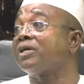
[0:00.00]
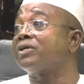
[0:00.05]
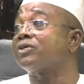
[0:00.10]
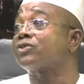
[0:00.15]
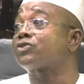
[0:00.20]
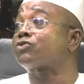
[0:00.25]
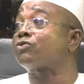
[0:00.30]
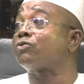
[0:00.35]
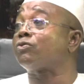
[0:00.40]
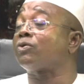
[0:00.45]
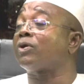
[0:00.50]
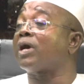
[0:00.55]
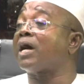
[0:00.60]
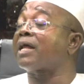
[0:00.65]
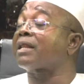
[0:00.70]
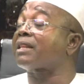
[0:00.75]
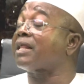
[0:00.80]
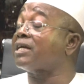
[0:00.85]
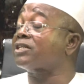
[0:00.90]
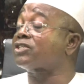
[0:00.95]
So,
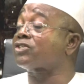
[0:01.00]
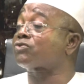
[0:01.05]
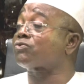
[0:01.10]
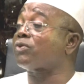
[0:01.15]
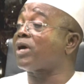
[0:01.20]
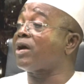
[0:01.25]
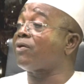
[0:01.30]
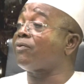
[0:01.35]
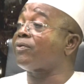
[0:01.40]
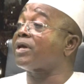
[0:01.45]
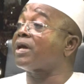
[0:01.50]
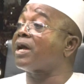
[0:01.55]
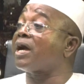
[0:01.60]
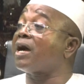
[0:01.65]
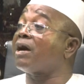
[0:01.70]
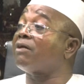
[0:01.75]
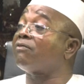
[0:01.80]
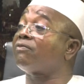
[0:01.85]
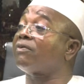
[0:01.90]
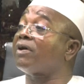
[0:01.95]
and that is why we
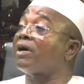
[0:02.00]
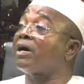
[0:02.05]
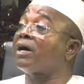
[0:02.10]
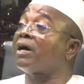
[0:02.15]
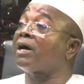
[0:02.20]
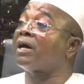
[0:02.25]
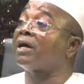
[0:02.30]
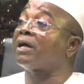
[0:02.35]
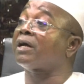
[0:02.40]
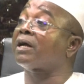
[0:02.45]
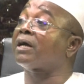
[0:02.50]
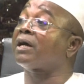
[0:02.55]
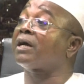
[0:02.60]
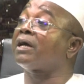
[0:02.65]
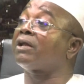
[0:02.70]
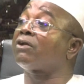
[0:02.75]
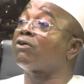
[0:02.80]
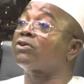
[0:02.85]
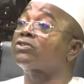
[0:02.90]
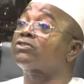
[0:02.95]
have
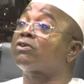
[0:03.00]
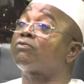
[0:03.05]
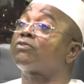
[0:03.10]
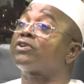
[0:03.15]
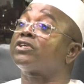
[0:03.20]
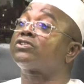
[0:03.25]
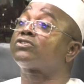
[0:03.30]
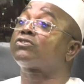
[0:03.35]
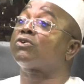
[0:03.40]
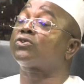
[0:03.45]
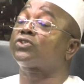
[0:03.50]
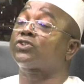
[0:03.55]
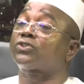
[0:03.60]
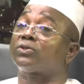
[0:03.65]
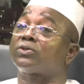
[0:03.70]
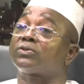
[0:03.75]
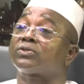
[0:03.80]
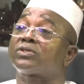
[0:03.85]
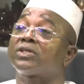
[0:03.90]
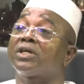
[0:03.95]
a lot of
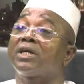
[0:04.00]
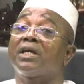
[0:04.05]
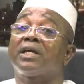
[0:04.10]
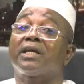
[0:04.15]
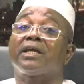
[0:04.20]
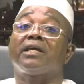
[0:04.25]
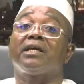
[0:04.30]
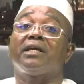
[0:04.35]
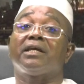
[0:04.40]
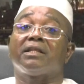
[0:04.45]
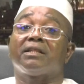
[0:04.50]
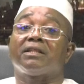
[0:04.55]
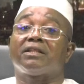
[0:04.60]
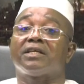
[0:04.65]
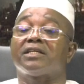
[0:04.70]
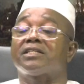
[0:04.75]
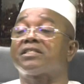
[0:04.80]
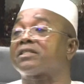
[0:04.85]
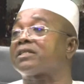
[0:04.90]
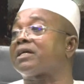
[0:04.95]
reductions in
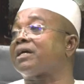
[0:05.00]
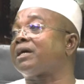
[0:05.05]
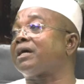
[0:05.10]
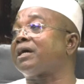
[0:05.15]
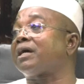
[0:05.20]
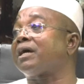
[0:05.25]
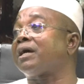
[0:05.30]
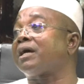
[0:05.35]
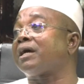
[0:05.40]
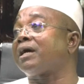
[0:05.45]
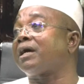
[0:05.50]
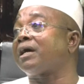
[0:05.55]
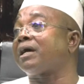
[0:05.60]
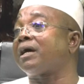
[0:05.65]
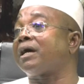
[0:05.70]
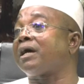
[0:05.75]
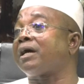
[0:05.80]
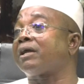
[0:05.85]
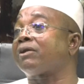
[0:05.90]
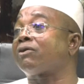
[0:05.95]
this
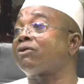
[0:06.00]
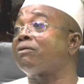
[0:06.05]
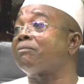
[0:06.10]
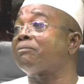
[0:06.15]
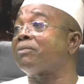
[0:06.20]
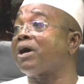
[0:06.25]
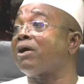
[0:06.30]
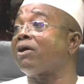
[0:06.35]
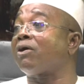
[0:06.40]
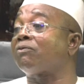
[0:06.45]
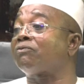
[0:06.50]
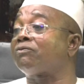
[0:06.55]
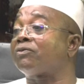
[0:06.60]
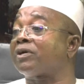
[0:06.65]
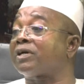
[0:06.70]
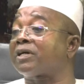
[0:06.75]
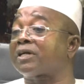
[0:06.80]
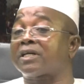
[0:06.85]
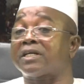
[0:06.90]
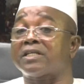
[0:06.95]
number
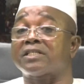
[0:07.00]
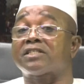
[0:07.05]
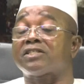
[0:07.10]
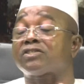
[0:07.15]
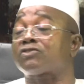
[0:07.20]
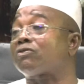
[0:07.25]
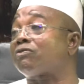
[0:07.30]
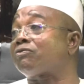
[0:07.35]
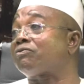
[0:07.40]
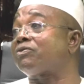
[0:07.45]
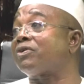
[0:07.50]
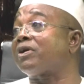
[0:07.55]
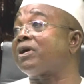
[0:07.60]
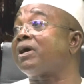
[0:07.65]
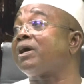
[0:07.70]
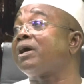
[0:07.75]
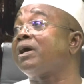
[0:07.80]
of cases of